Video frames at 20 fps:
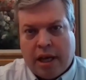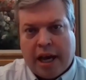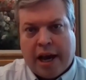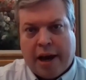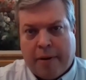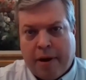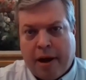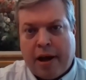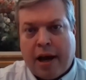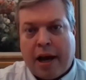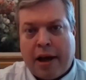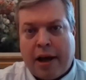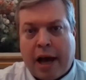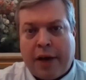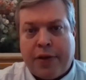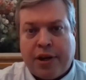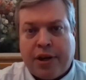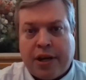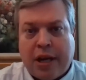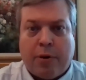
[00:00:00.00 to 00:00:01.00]
Yeah,
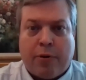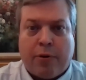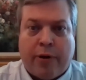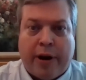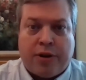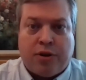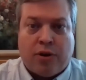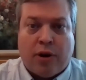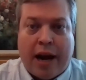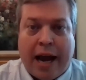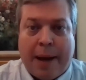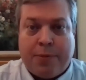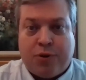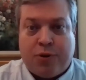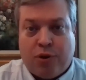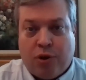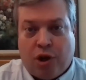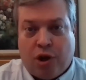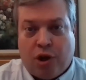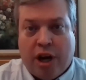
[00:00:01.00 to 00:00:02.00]
I think Democrats are
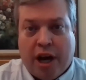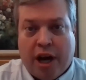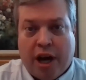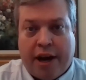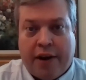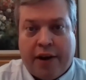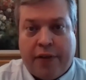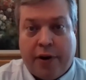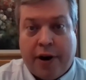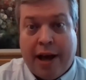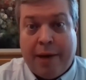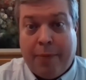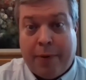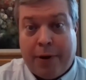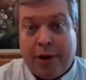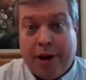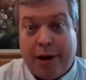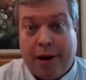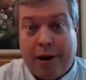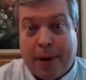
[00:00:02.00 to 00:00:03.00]
absolutely united. They're
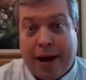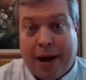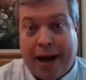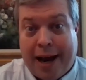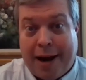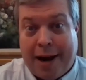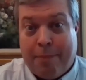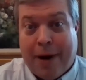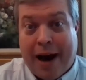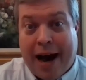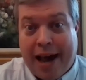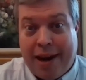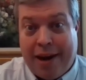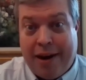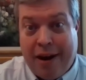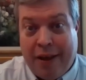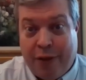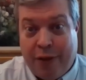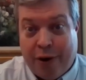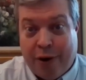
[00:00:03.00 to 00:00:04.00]
not united behind
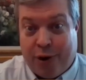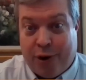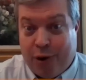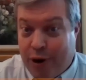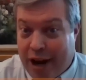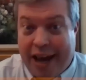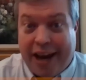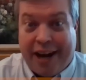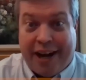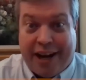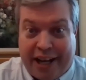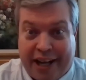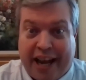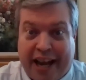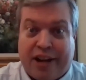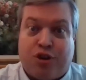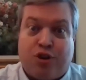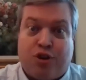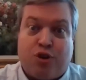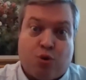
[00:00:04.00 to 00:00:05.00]
Biden. They're united
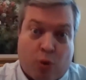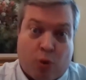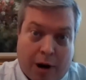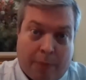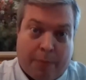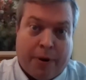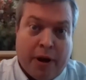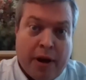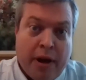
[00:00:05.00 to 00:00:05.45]
against Trump.